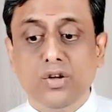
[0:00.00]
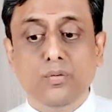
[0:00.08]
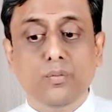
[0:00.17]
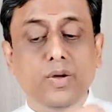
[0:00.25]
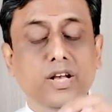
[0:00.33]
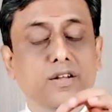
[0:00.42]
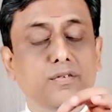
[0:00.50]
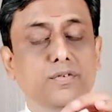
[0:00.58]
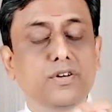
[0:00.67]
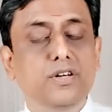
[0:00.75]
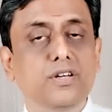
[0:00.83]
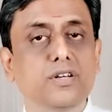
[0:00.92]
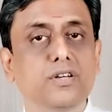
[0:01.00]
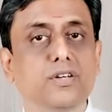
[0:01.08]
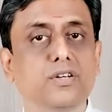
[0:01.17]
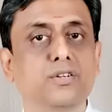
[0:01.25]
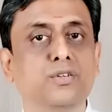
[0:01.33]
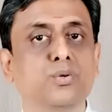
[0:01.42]
Whenever
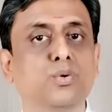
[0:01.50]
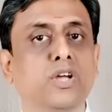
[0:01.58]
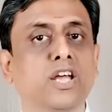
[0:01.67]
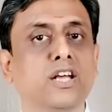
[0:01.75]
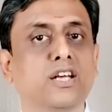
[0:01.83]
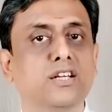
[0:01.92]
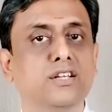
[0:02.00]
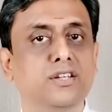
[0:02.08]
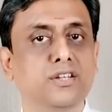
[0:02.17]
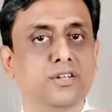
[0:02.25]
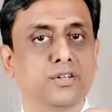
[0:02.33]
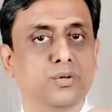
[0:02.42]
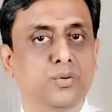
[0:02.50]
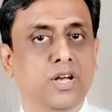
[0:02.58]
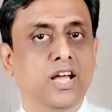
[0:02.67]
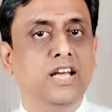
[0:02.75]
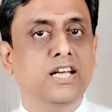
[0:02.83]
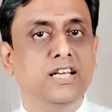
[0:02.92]
you get
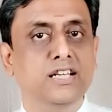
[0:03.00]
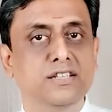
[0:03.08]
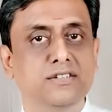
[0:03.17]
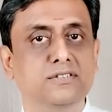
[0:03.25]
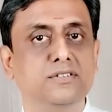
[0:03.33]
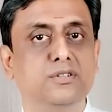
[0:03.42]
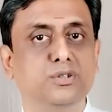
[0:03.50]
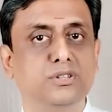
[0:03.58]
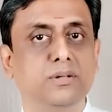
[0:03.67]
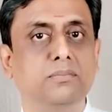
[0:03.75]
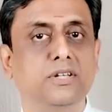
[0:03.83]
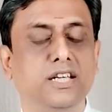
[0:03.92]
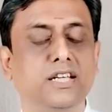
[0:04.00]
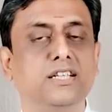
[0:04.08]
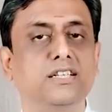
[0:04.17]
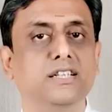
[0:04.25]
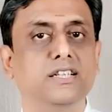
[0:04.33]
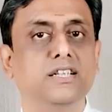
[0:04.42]
united to
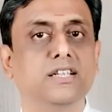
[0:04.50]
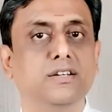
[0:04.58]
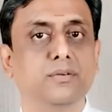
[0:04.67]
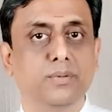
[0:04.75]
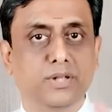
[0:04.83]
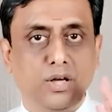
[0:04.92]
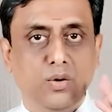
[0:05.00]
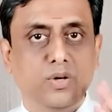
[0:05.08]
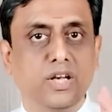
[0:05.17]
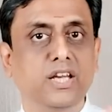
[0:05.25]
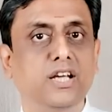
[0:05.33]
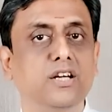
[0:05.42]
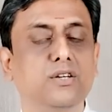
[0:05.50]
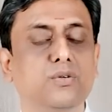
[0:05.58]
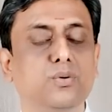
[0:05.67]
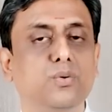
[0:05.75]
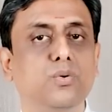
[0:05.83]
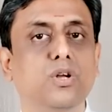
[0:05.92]
something without any
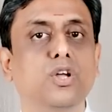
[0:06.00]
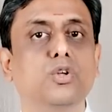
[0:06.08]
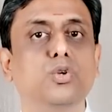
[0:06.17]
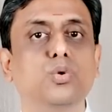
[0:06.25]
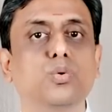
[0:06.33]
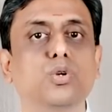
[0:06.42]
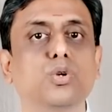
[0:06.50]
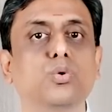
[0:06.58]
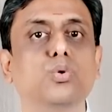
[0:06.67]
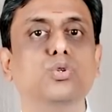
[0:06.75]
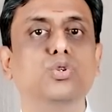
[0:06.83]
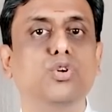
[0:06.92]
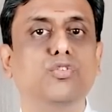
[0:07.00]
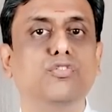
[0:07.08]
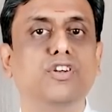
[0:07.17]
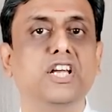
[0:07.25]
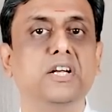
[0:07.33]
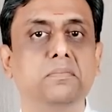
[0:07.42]
control, you will lose your
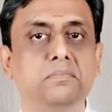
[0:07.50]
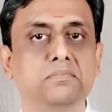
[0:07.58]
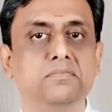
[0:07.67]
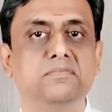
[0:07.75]
freedom.